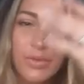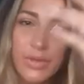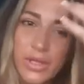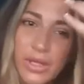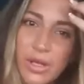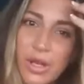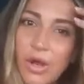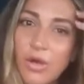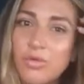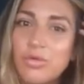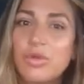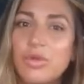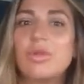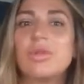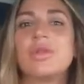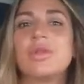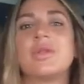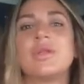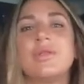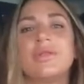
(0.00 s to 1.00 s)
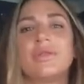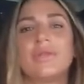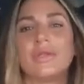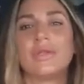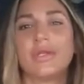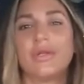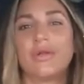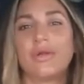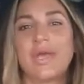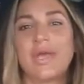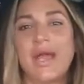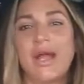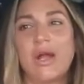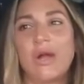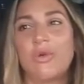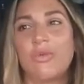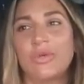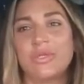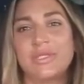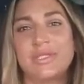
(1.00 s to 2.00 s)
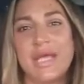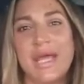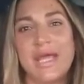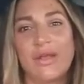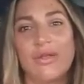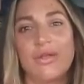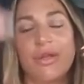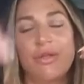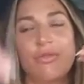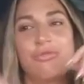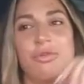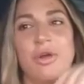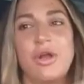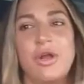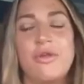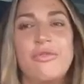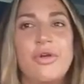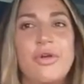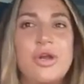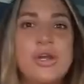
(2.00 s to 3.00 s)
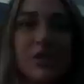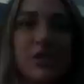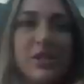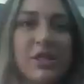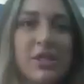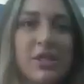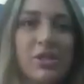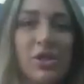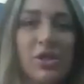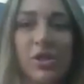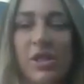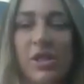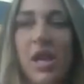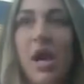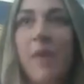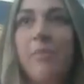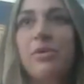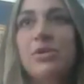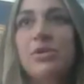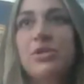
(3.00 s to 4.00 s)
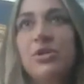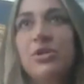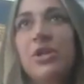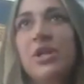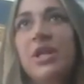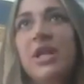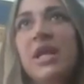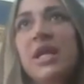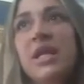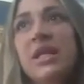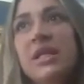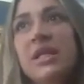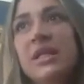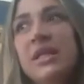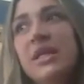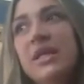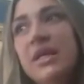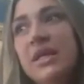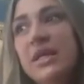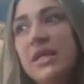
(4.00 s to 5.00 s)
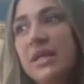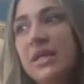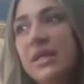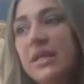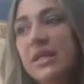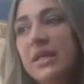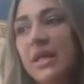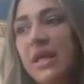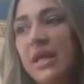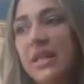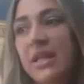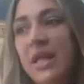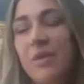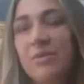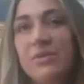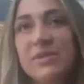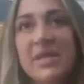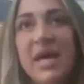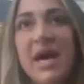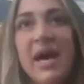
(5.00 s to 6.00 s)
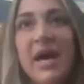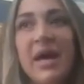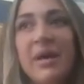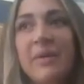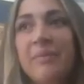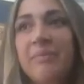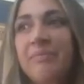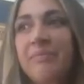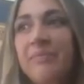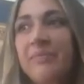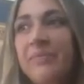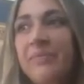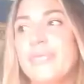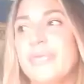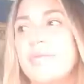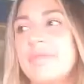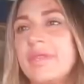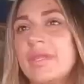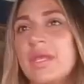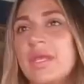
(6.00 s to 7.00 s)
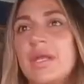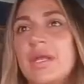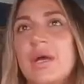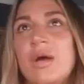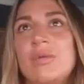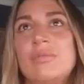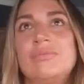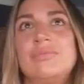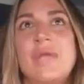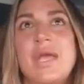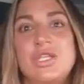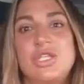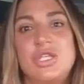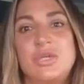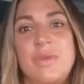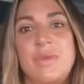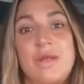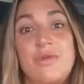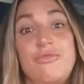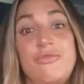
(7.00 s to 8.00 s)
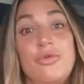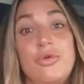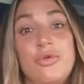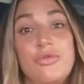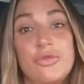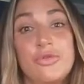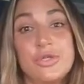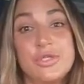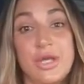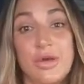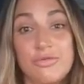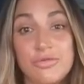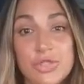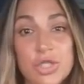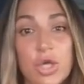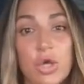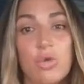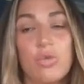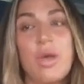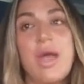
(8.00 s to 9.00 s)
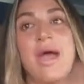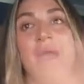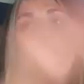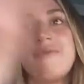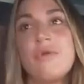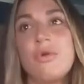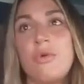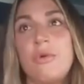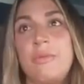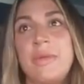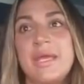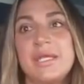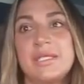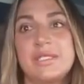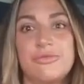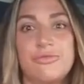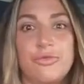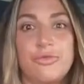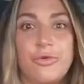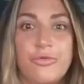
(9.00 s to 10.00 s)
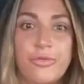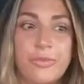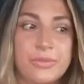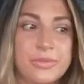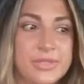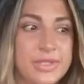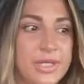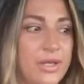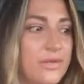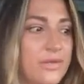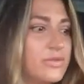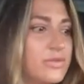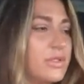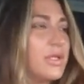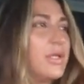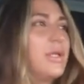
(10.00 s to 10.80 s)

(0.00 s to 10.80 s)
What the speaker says: You know, the little carrot was dangled in front of her, and she took the opportunity, and that was that. You know, and she made a fool of herself too. Everyone makes a fool of themselves.